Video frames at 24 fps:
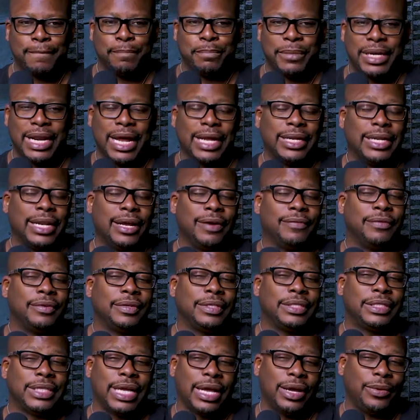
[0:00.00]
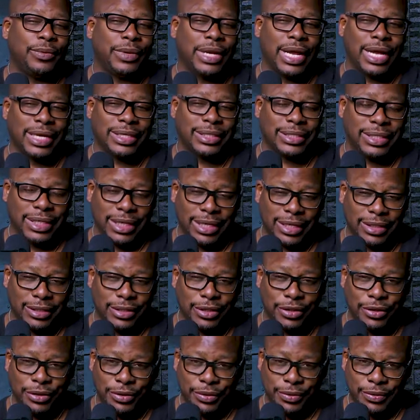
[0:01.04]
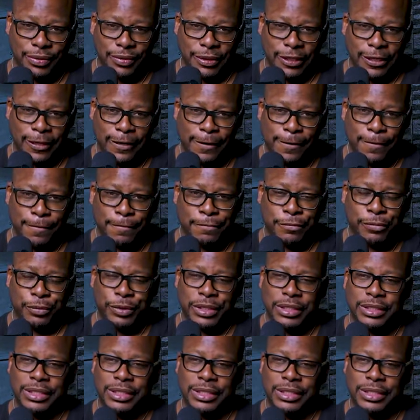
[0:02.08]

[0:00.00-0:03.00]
but I never say what I said to you, which